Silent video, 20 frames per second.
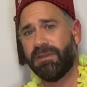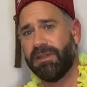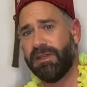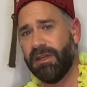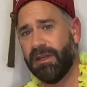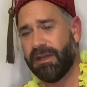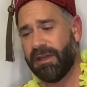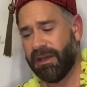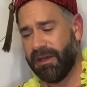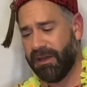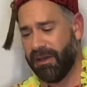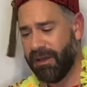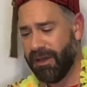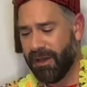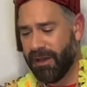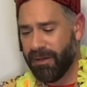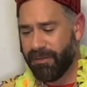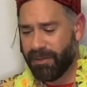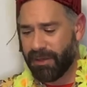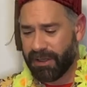Tiki,
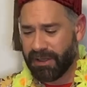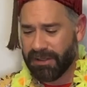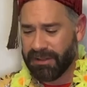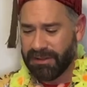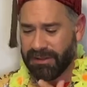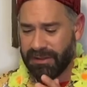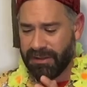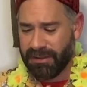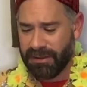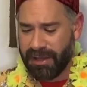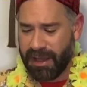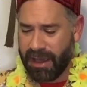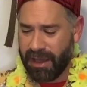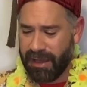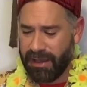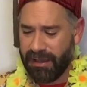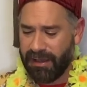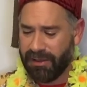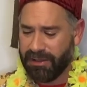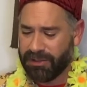because
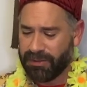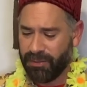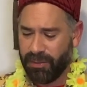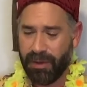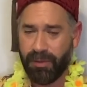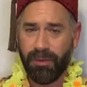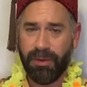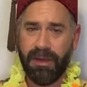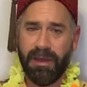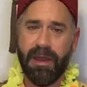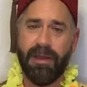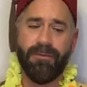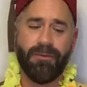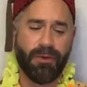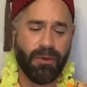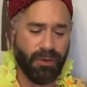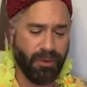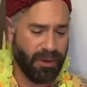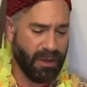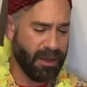that is what we have
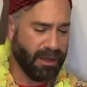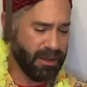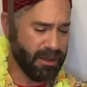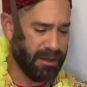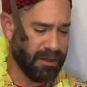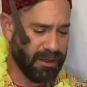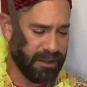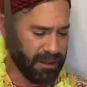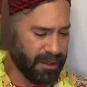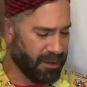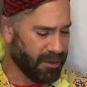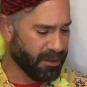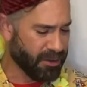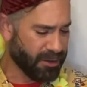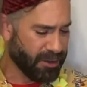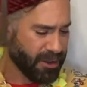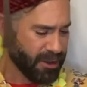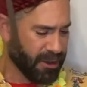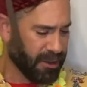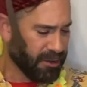created here